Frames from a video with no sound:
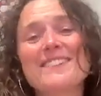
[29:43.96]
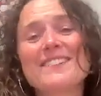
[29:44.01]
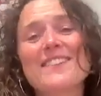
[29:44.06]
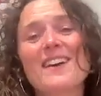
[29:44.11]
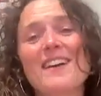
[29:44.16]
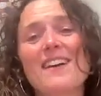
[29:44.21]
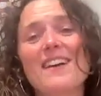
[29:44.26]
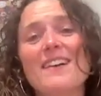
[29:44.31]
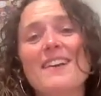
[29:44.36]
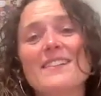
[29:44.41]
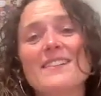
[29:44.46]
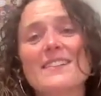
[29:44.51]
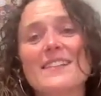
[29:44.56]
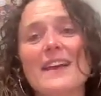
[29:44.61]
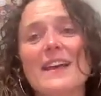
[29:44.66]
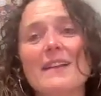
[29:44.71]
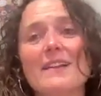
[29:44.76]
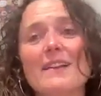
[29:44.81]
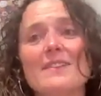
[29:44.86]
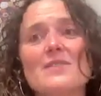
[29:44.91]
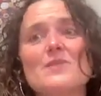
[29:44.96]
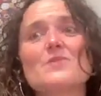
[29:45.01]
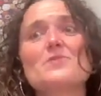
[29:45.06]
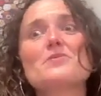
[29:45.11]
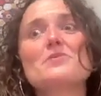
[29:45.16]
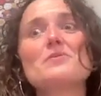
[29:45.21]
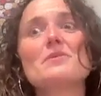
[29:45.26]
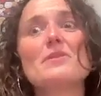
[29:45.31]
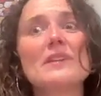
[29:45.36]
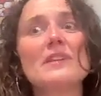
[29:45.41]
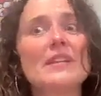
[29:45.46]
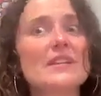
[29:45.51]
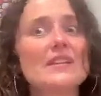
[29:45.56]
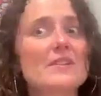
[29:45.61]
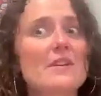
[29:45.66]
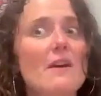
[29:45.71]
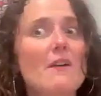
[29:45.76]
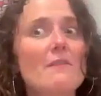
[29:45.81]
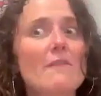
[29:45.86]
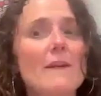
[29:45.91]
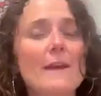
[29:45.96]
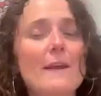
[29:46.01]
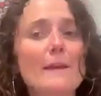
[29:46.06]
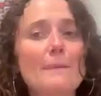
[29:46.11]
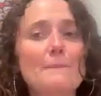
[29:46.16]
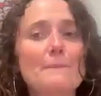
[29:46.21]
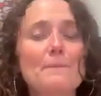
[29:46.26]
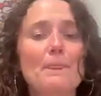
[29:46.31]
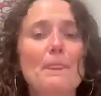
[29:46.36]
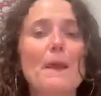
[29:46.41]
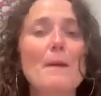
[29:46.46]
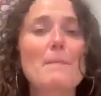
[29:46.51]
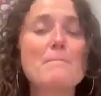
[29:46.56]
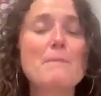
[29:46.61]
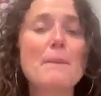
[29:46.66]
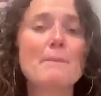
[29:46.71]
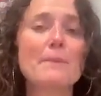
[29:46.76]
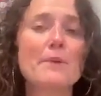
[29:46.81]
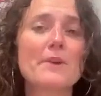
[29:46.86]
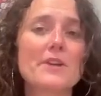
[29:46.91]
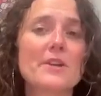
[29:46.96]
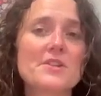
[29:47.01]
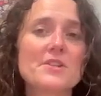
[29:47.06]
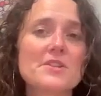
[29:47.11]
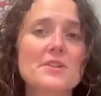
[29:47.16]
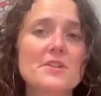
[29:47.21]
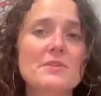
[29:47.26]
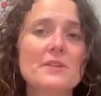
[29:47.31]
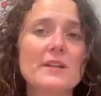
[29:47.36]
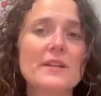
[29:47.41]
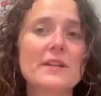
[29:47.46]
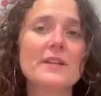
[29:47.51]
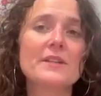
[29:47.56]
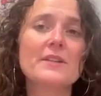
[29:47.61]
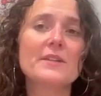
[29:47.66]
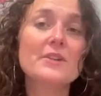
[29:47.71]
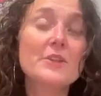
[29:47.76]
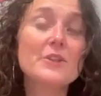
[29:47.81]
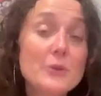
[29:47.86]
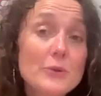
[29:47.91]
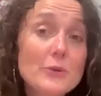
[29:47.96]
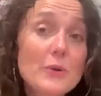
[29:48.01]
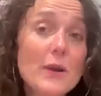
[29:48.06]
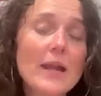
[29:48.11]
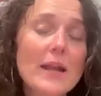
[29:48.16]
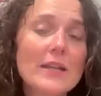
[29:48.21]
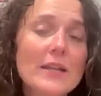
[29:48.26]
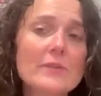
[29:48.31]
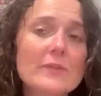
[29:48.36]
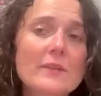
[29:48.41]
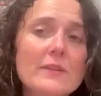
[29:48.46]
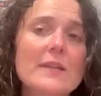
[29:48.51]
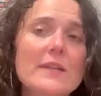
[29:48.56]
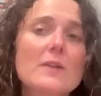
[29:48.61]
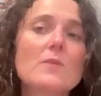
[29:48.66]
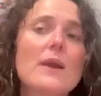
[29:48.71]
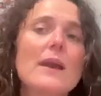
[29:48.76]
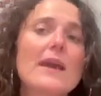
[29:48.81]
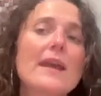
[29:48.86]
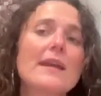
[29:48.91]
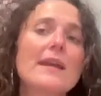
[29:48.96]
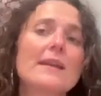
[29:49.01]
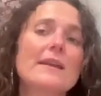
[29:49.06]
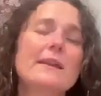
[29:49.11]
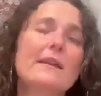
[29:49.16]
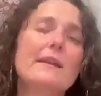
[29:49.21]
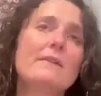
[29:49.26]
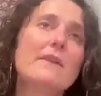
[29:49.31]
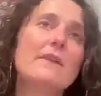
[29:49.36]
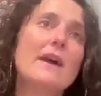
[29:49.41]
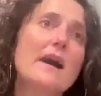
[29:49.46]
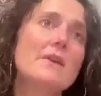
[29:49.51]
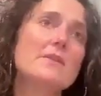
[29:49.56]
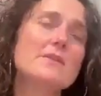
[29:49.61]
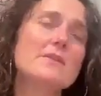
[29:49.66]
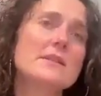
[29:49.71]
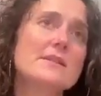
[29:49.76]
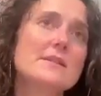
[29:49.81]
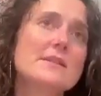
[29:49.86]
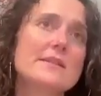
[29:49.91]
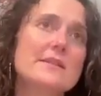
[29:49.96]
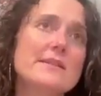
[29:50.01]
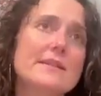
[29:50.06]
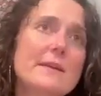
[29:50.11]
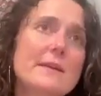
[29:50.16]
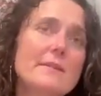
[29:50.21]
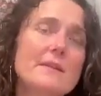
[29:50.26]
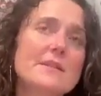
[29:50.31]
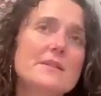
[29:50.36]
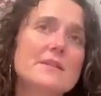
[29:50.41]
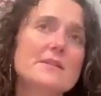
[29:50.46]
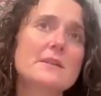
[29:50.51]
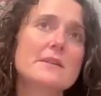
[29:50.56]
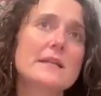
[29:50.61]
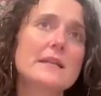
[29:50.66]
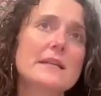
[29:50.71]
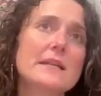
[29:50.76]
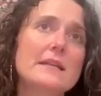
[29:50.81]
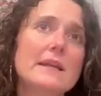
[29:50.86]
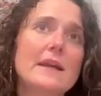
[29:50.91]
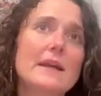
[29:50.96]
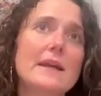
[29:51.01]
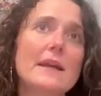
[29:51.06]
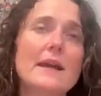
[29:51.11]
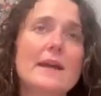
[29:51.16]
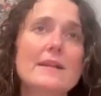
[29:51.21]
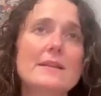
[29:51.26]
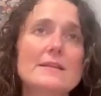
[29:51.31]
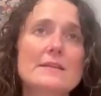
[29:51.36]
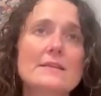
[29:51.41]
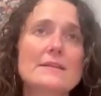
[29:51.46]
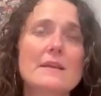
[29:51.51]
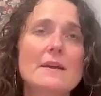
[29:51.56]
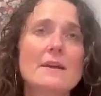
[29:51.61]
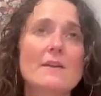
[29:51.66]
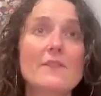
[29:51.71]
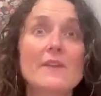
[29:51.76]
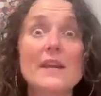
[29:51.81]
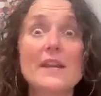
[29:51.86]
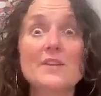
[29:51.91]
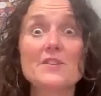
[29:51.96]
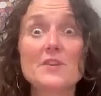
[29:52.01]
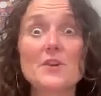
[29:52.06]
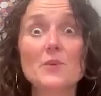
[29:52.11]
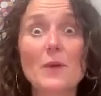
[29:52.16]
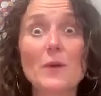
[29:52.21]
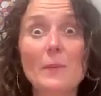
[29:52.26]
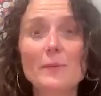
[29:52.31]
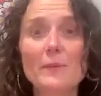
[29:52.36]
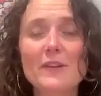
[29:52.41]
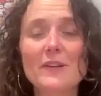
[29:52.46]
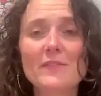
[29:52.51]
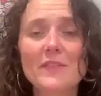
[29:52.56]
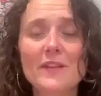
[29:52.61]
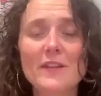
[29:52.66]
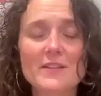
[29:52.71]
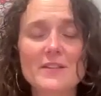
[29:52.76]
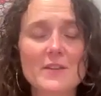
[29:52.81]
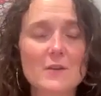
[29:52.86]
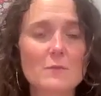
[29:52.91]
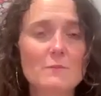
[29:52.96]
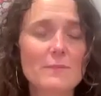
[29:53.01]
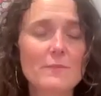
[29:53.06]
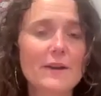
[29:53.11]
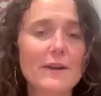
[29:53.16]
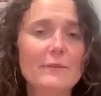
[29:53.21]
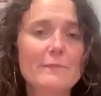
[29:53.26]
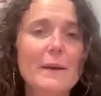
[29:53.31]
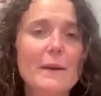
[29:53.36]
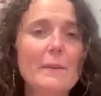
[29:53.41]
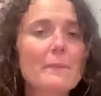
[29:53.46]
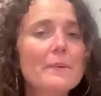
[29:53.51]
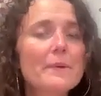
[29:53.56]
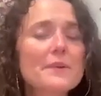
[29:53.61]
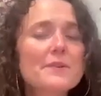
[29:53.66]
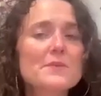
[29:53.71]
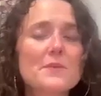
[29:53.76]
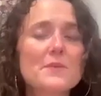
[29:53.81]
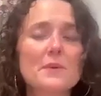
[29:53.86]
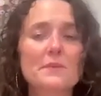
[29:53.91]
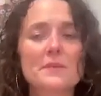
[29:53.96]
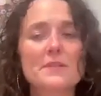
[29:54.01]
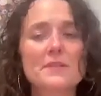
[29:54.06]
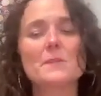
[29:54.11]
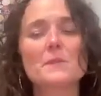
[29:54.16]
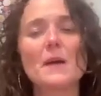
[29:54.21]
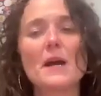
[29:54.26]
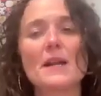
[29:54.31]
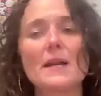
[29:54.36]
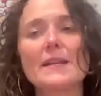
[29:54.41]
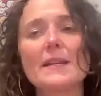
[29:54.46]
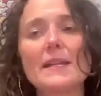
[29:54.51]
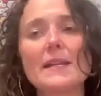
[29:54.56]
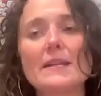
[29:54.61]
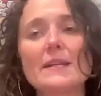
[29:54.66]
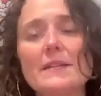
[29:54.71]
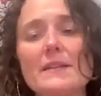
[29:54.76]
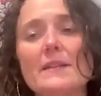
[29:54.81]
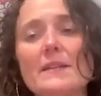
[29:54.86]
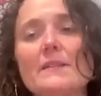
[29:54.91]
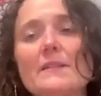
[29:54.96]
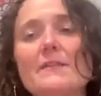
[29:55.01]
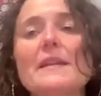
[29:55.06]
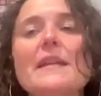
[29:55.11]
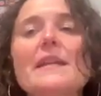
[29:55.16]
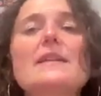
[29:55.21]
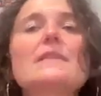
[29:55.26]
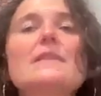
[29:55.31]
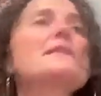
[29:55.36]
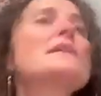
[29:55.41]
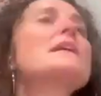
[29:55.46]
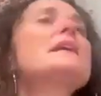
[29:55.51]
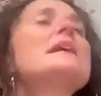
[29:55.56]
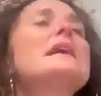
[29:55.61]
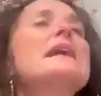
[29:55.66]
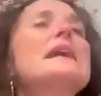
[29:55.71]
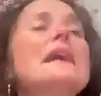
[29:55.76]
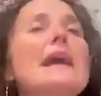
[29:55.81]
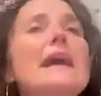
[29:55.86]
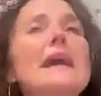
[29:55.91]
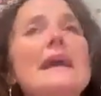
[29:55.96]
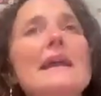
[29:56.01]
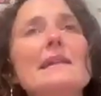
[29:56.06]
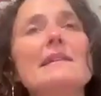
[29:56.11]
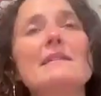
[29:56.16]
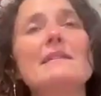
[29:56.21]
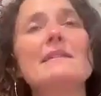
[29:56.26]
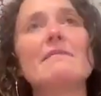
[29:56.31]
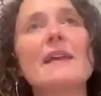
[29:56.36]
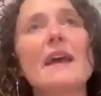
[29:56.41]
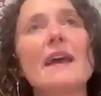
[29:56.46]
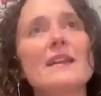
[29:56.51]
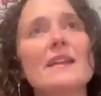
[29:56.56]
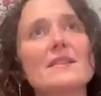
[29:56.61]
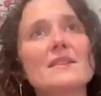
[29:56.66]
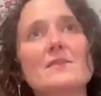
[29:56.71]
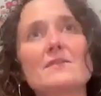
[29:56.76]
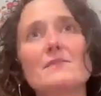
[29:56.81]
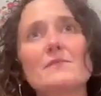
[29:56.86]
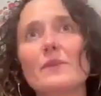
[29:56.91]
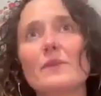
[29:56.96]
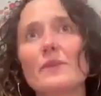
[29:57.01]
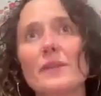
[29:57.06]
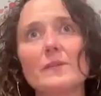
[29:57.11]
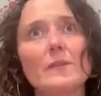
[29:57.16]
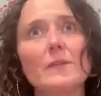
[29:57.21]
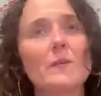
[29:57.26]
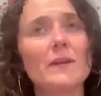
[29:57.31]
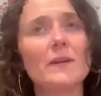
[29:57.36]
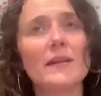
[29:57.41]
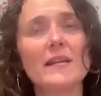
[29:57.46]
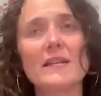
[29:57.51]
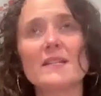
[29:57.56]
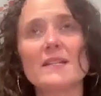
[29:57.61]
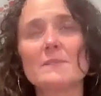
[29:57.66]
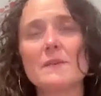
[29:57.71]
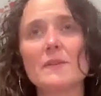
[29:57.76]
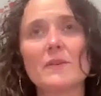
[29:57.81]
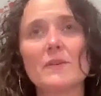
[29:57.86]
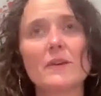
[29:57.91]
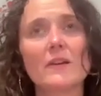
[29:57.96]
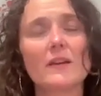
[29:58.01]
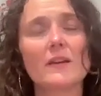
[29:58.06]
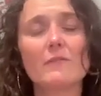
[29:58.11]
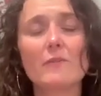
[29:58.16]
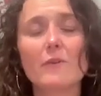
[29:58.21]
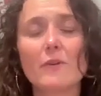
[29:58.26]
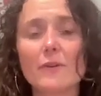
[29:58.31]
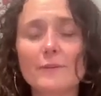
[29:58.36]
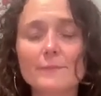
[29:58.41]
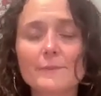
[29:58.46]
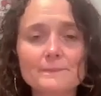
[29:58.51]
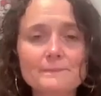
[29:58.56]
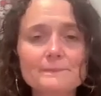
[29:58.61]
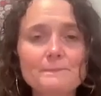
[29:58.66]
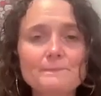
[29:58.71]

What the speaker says: to us, that is truly solving a member issue in a new and unique way. And it allows us to demonstrate that as a financial cooperative that's owned by our members, we're responding to their needs. And that's really what we need to be looking for.